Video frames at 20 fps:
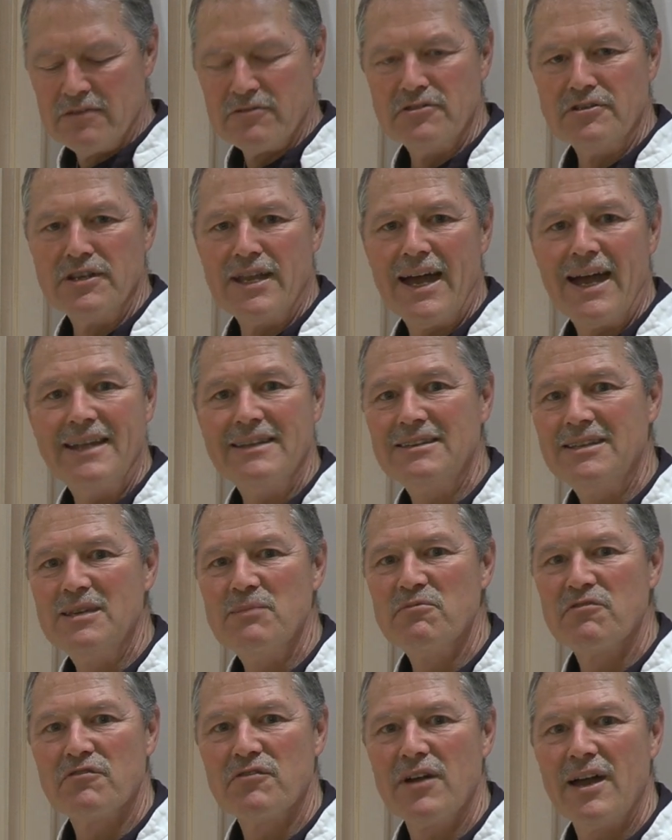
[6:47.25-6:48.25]
They're not
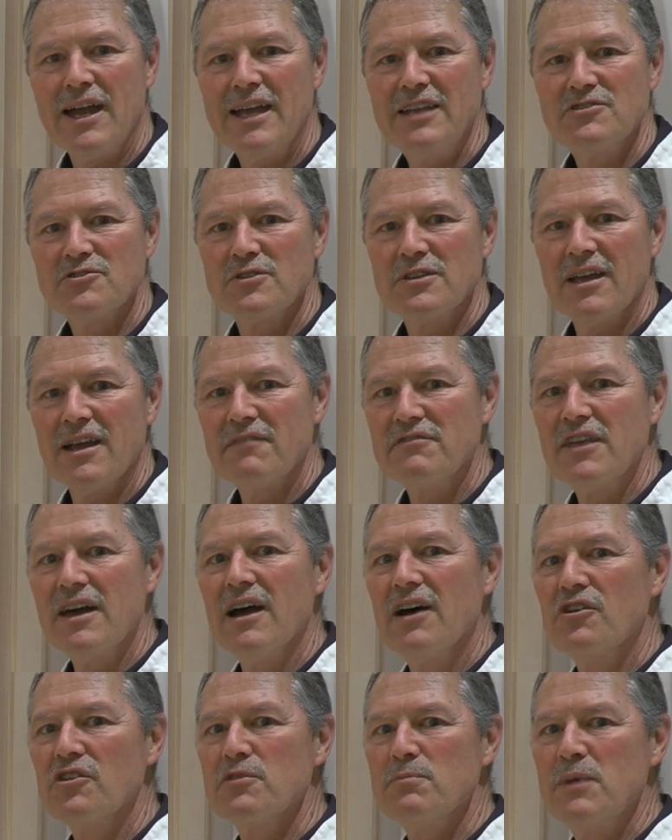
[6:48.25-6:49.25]
deep fried, so you have the
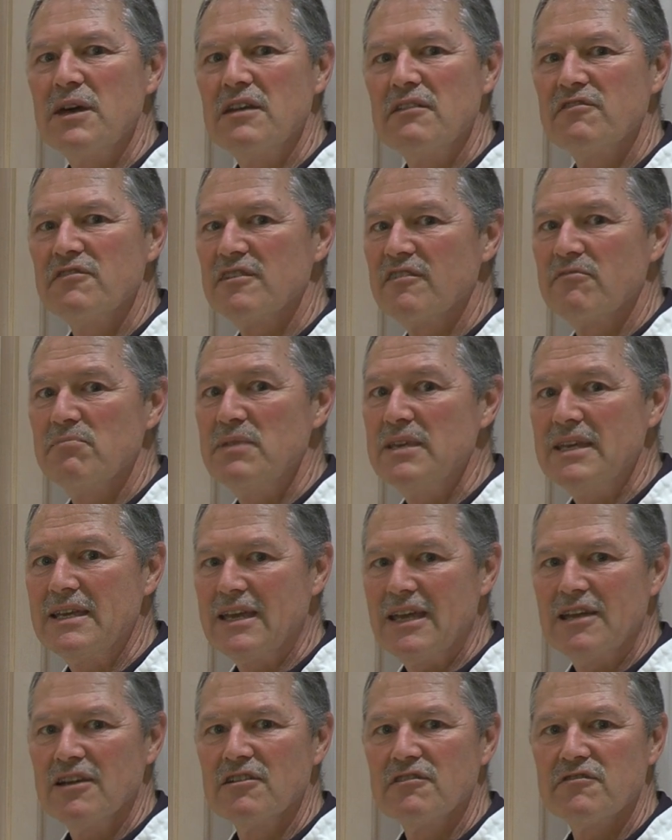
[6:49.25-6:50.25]
health benefit of
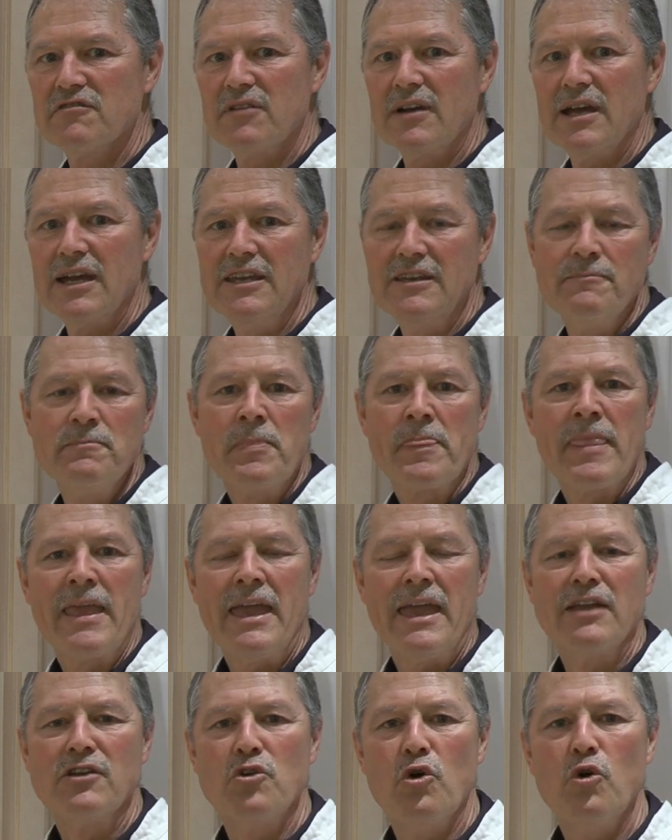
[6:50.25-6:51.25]
being air fried.
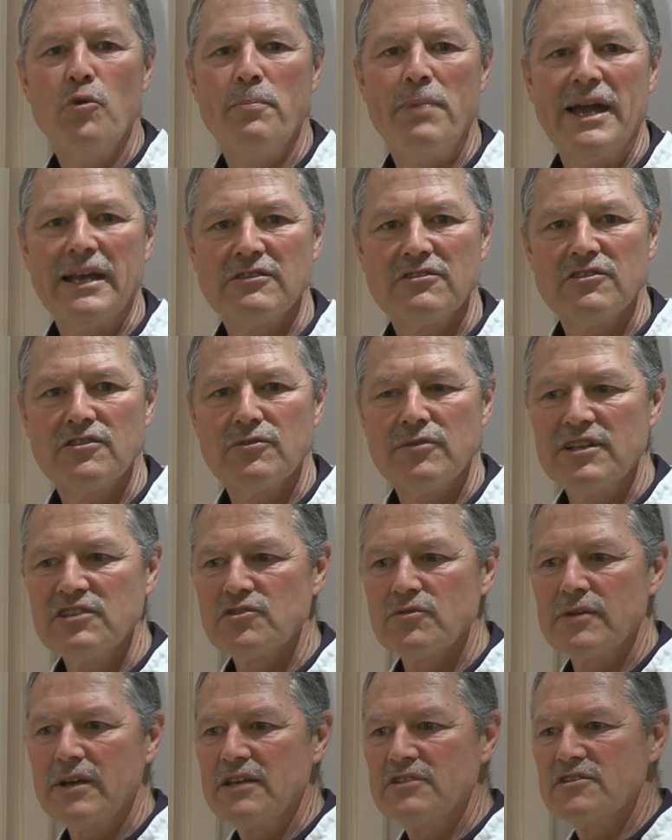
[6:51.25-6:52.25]
And going back to the
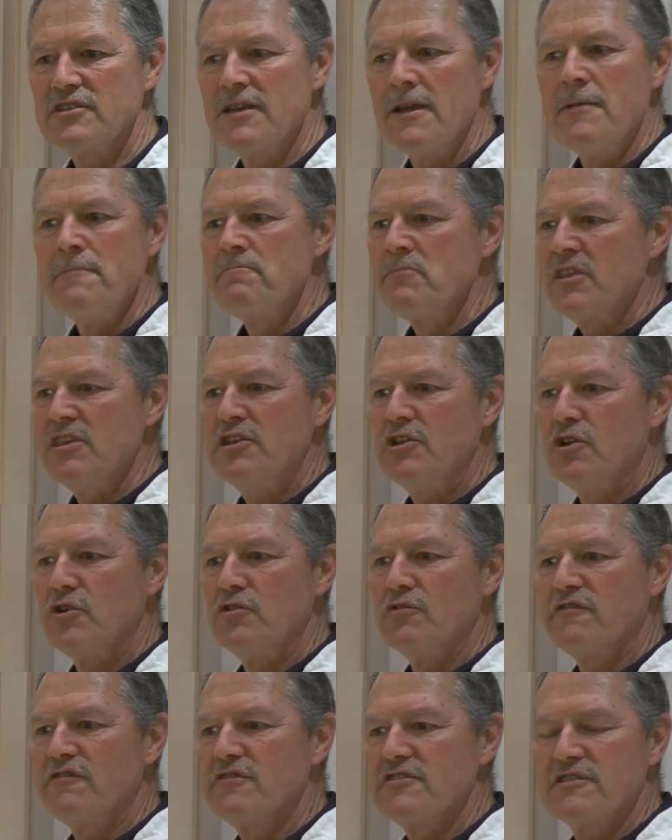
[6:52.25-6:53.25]
restaurants, you
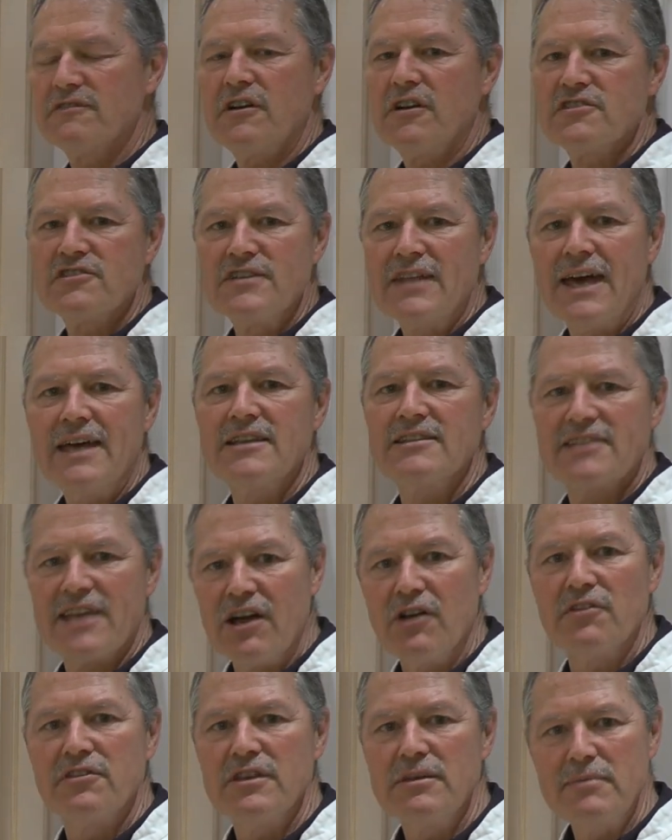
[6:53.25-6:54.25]
know, first of all, it's not as
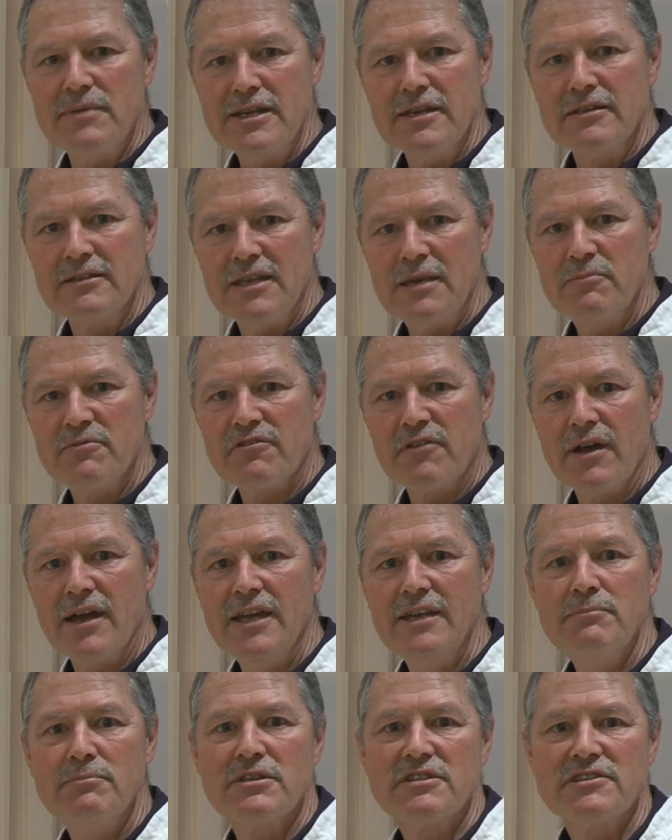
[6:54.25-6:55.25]
healthy being deep
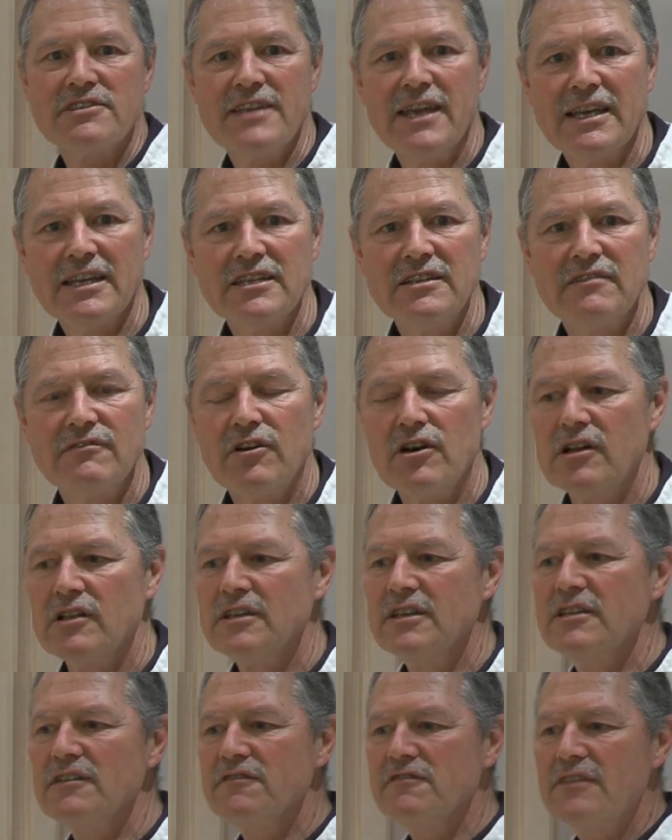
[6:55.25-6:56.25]
fried, but second of
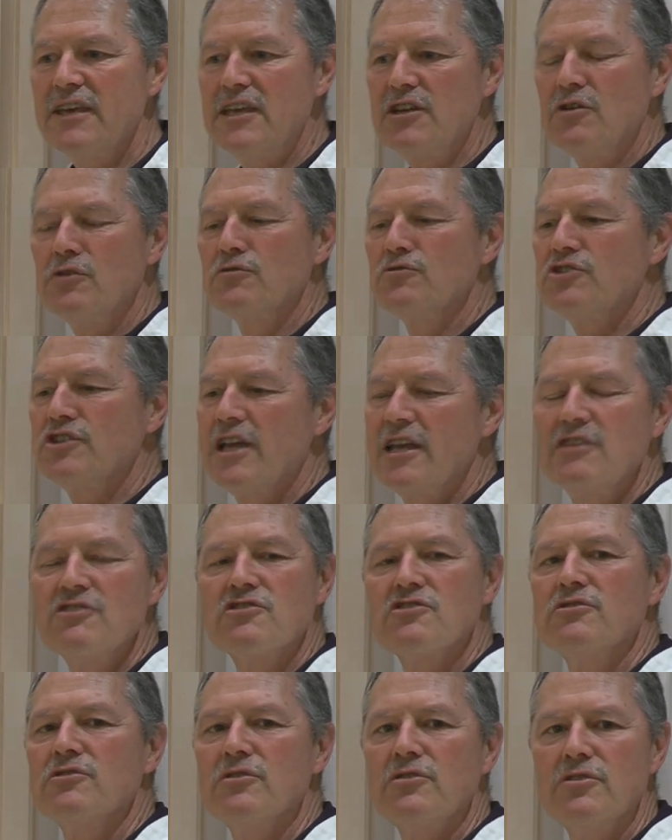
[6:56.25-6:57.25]
all, if they don't
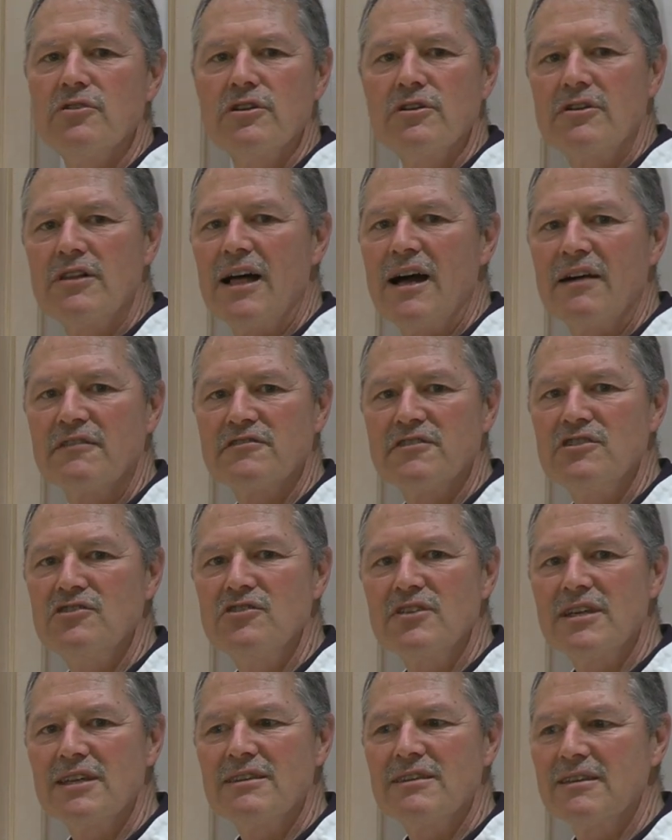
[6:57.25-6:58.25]
change their oil often,
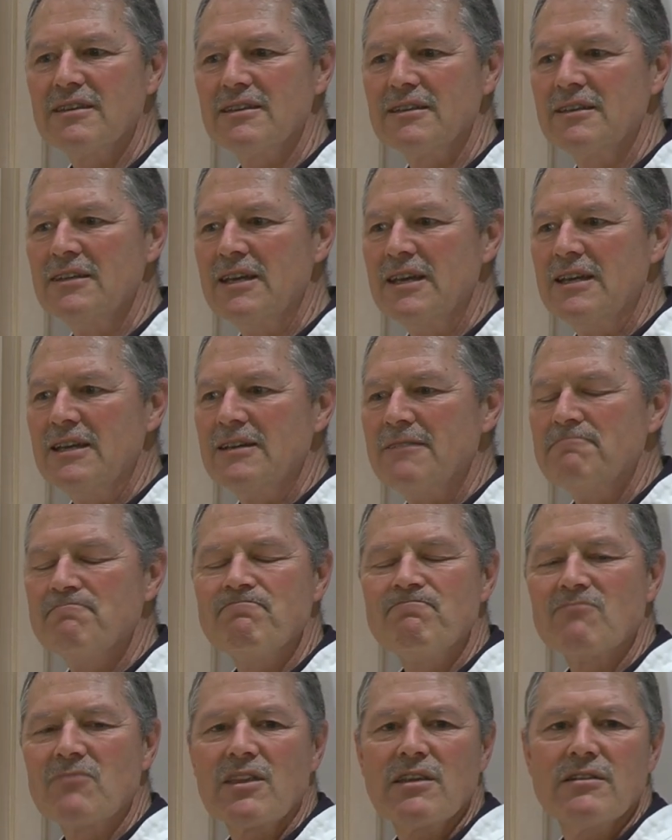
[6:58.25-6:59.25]
you get the
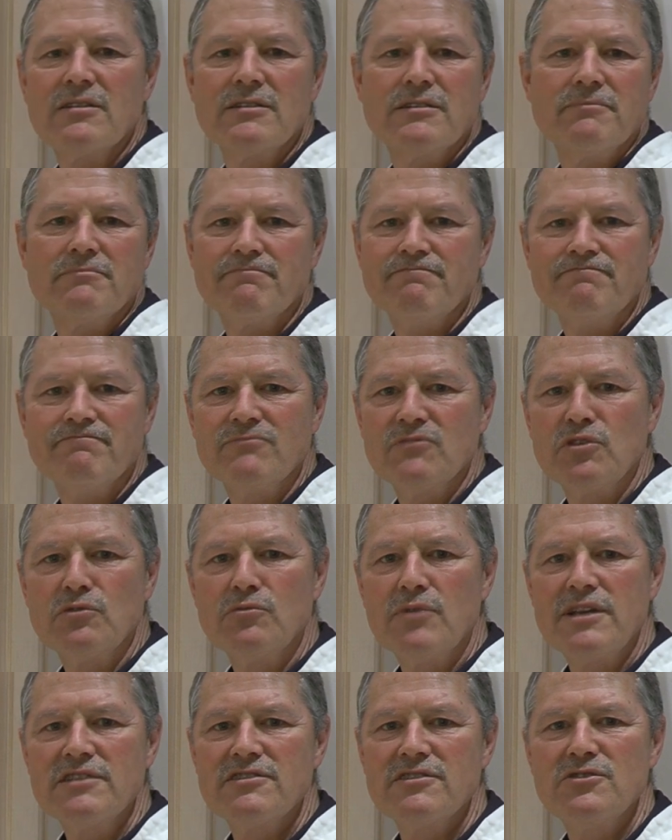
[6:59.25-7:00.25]

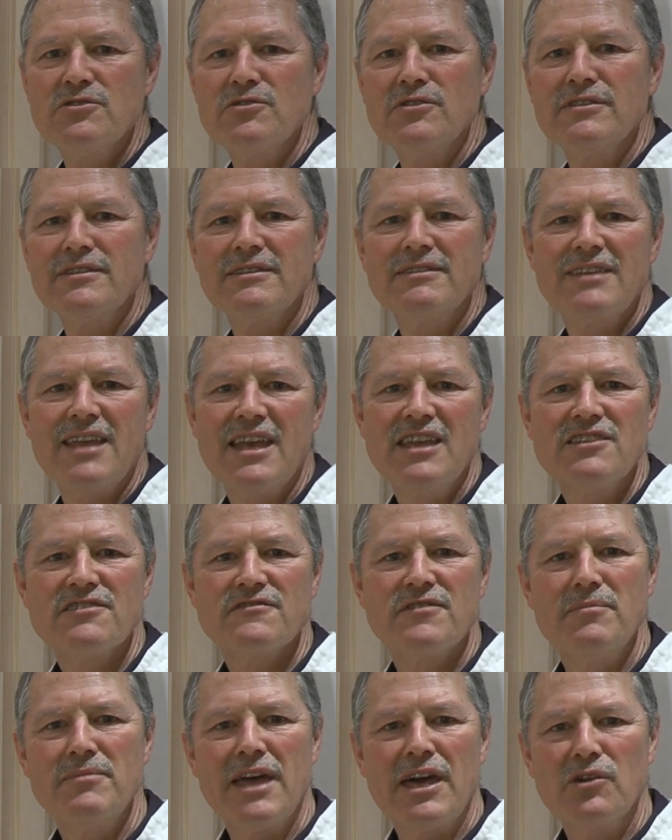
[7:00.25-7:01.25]
residue and the
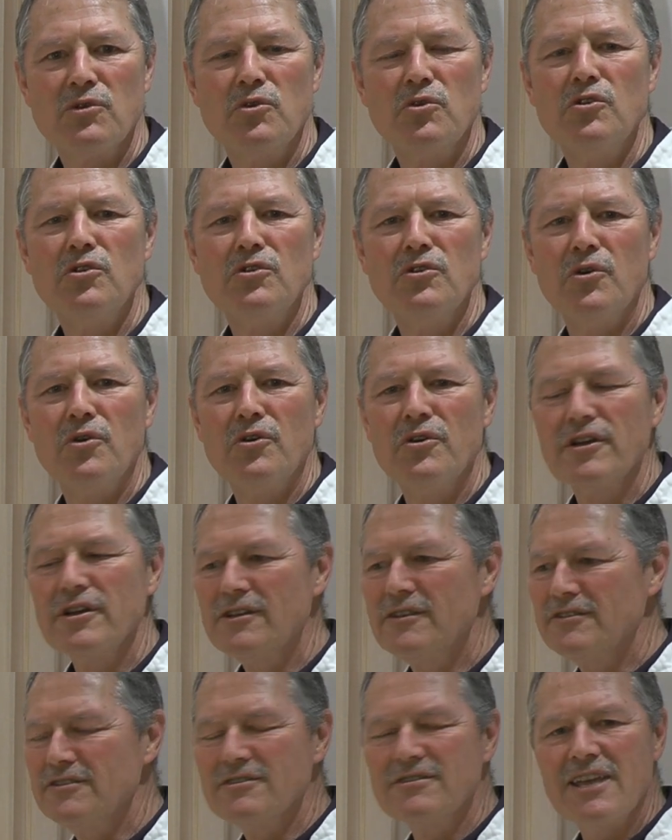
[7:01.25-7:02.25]
taste from that old
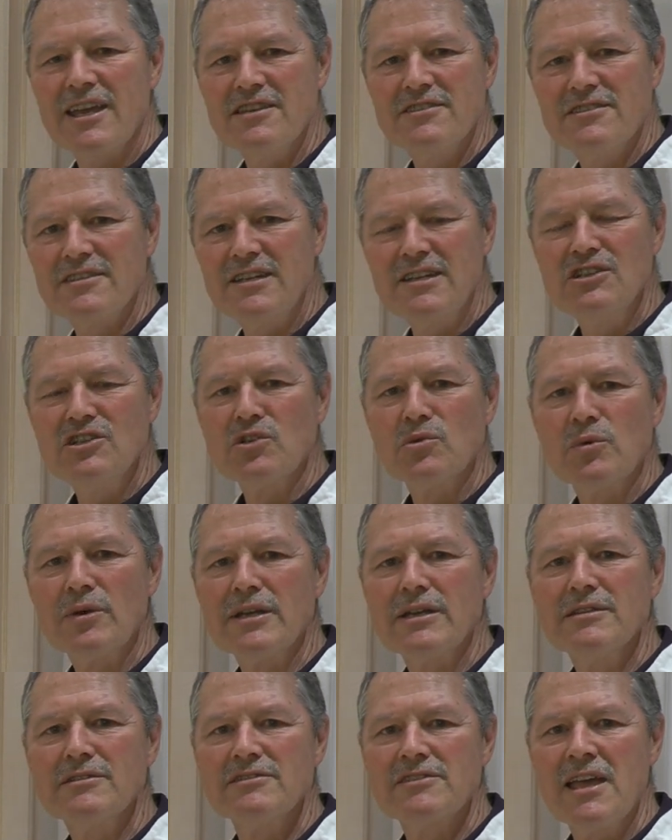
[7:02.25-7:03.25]
oil, and you taste it in your
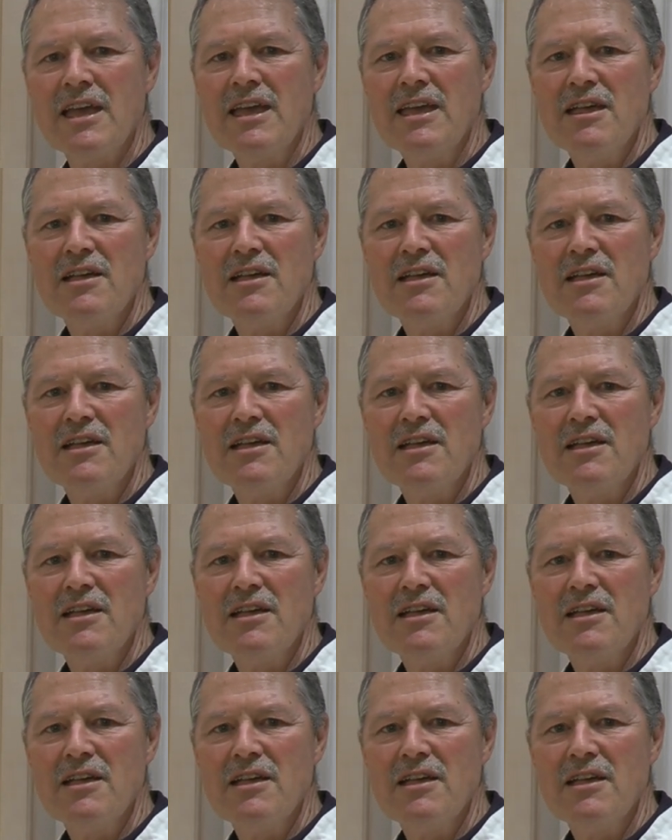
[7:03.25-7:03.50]
wings.